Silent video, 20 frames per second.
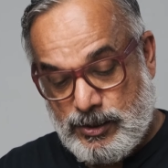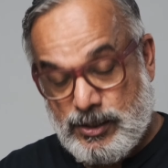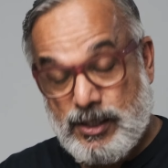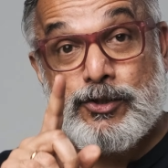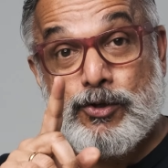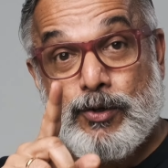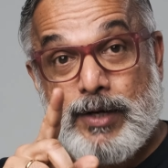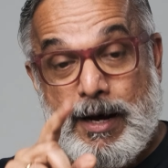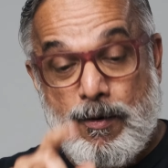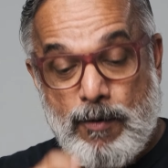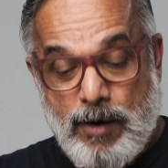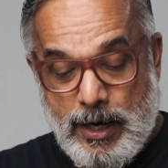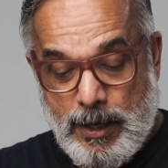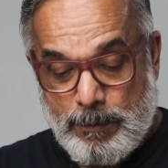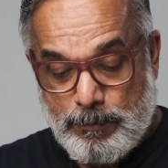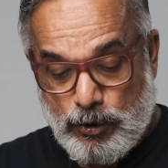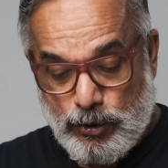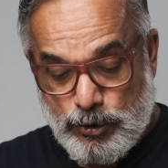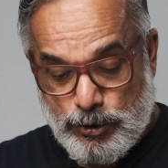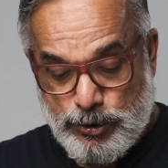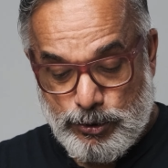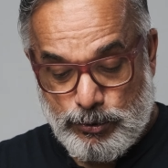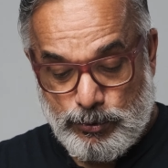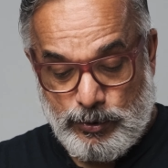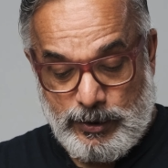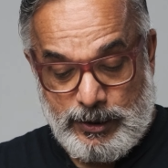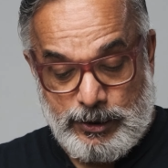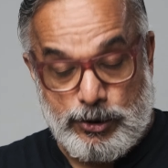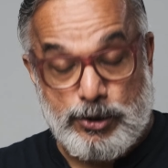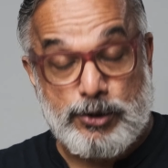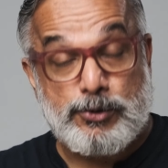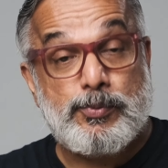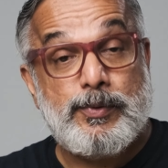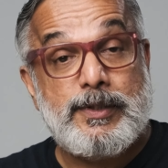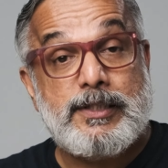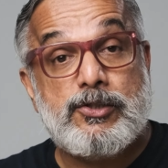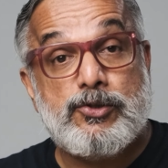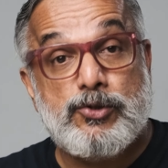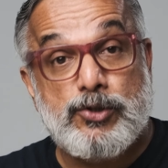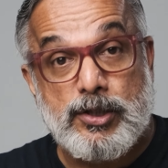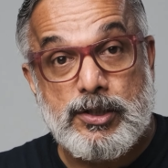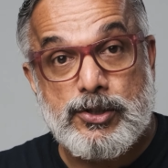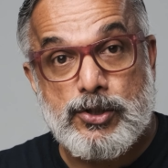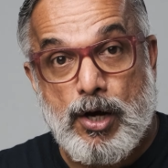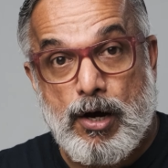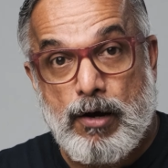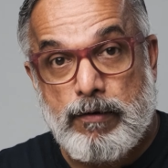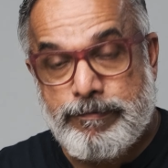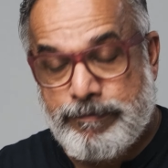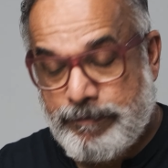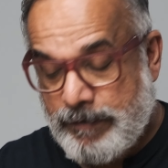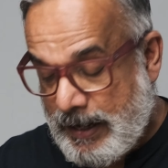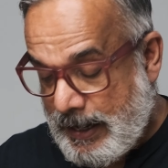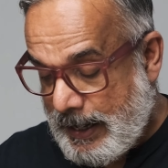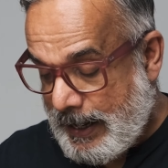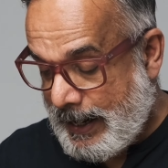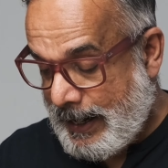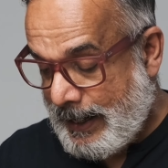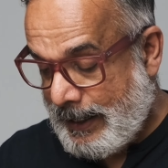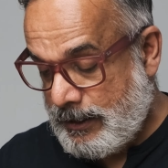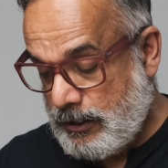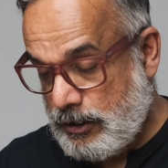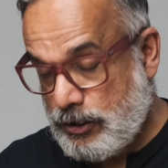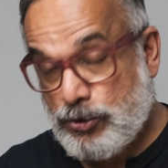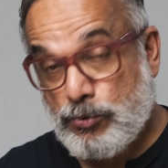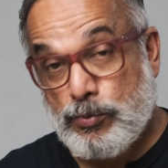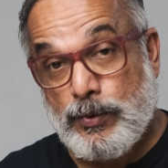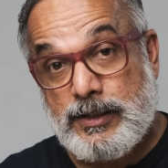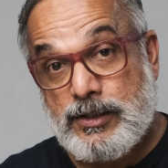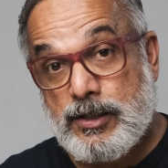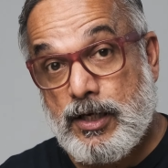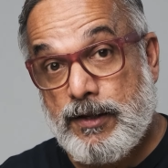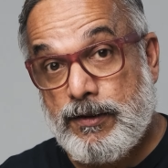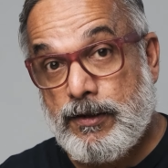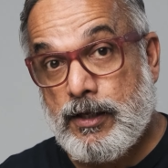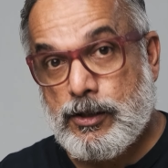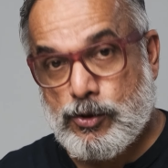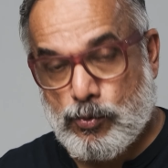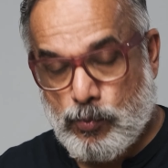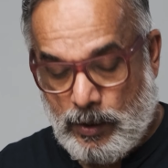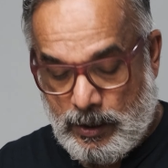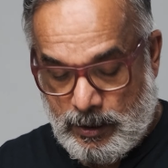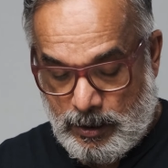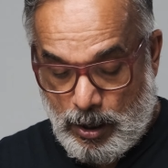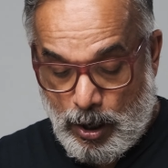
So now what I'm going to do is to switch this off and switch this one